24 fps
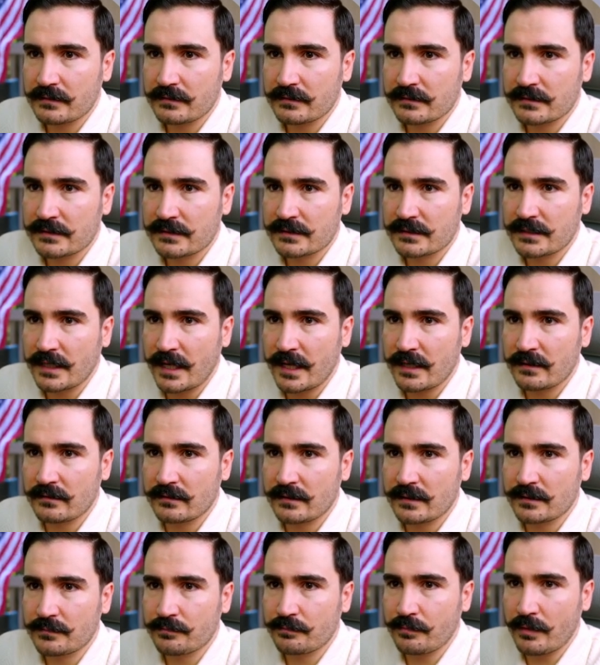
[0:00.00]
scale
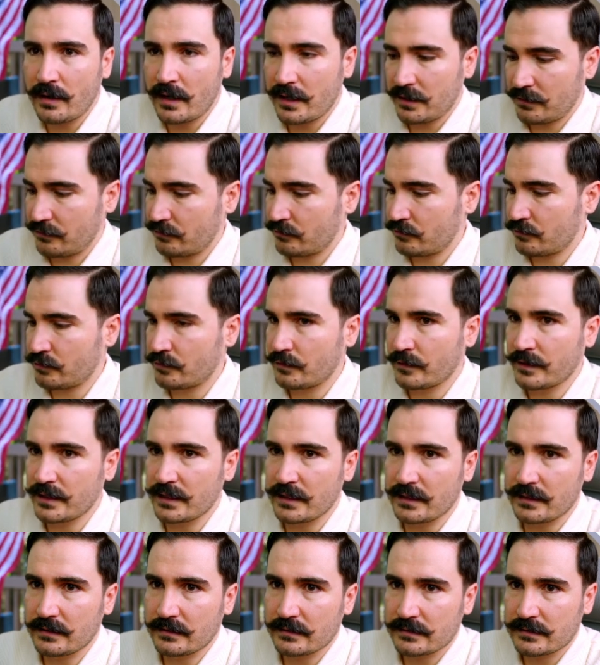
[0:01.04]
it by
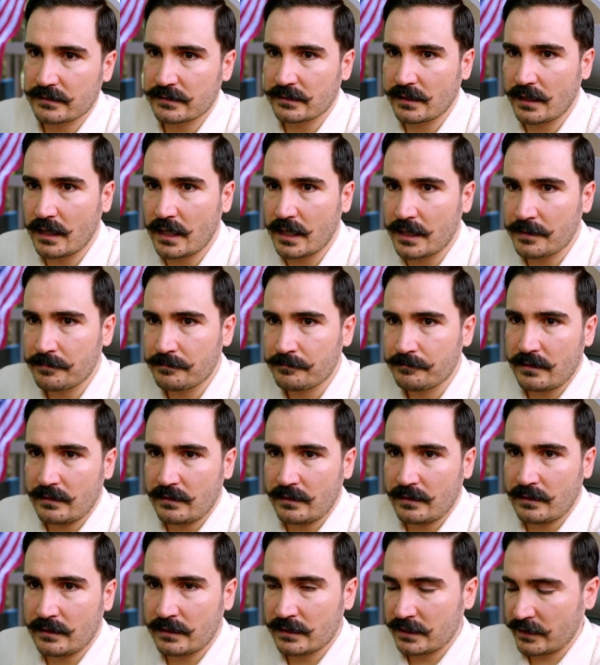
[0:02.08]
3 this time,
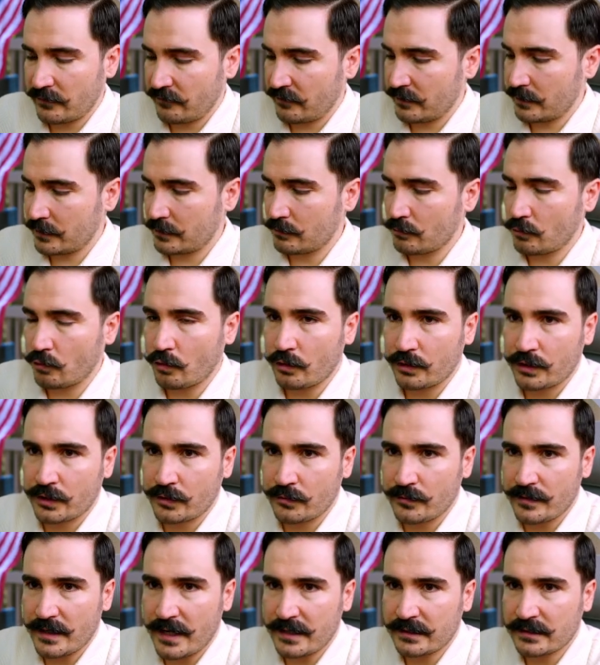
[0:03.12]
a little bit more
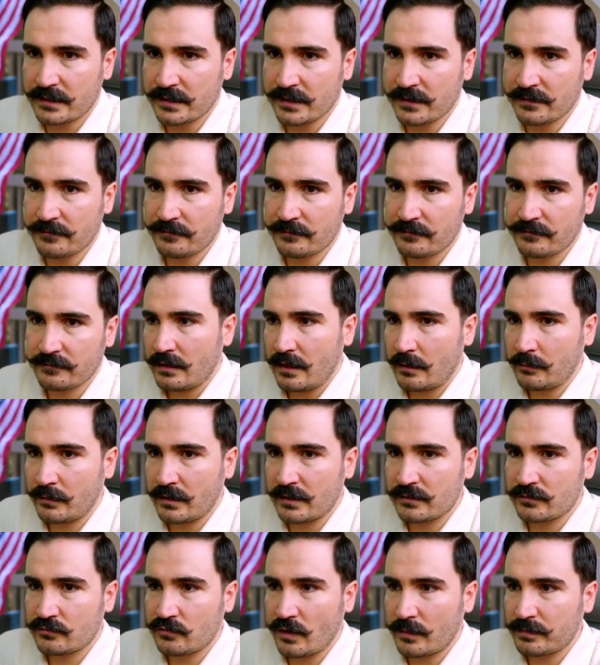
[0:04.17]
creative. I'm
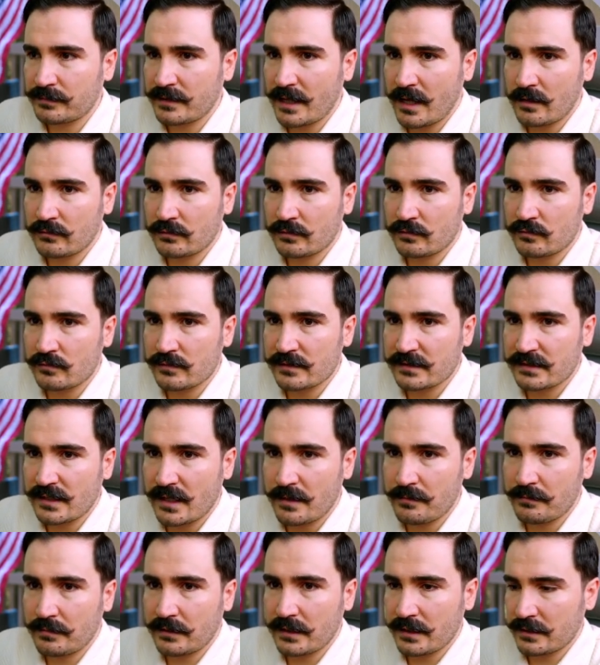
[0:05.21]
gonna drop down the
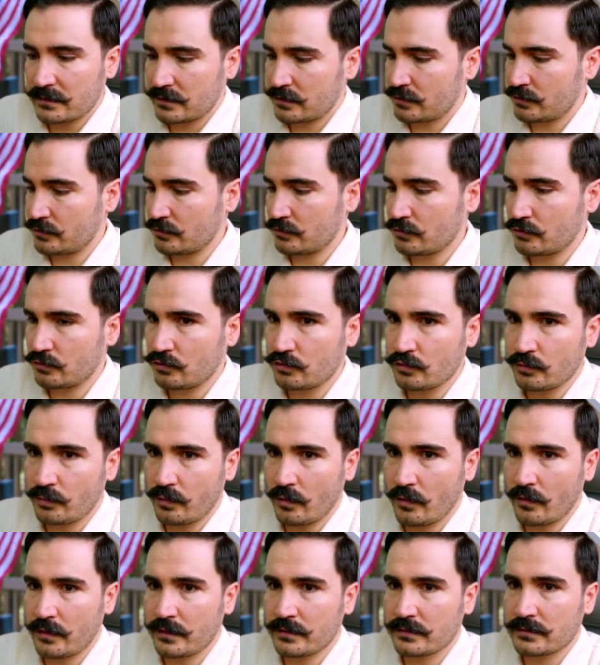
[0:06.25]
resemblance to
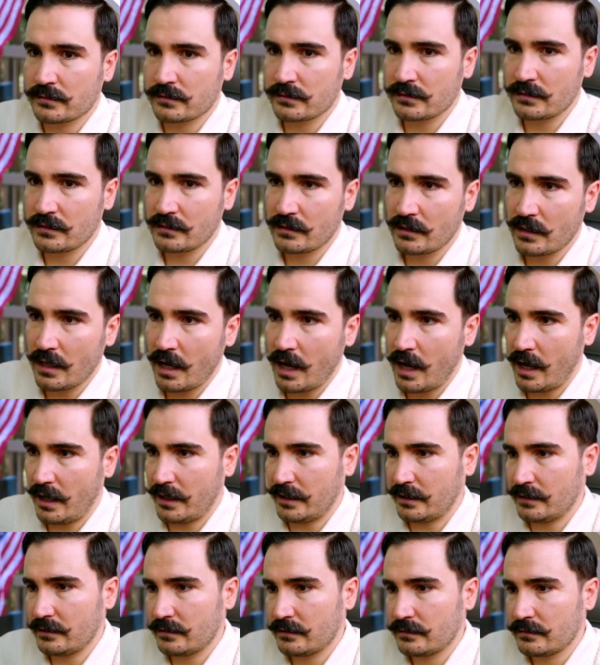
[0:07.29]

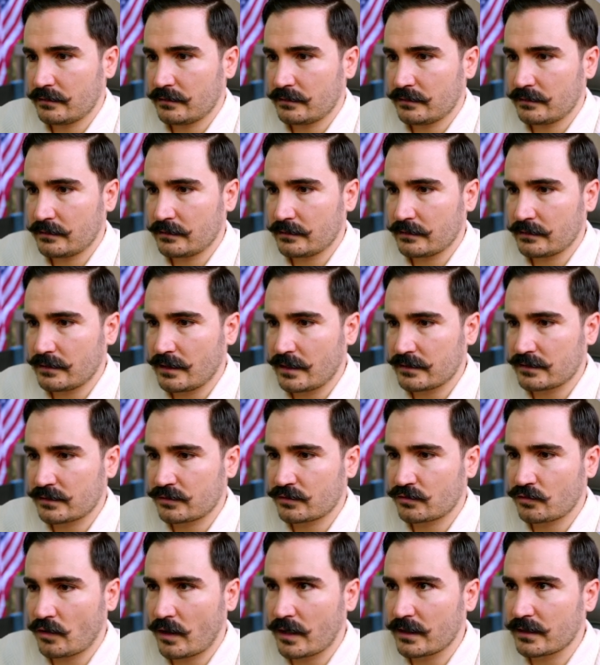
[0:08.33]
2.9. Let's
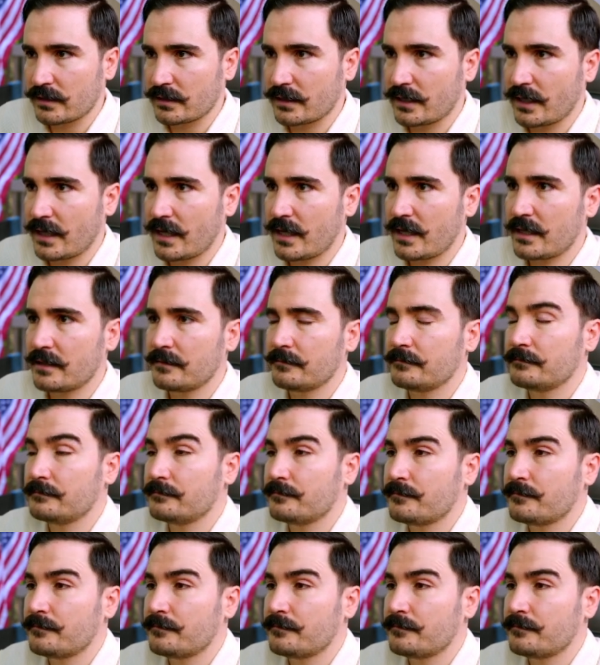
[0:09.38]
try it again.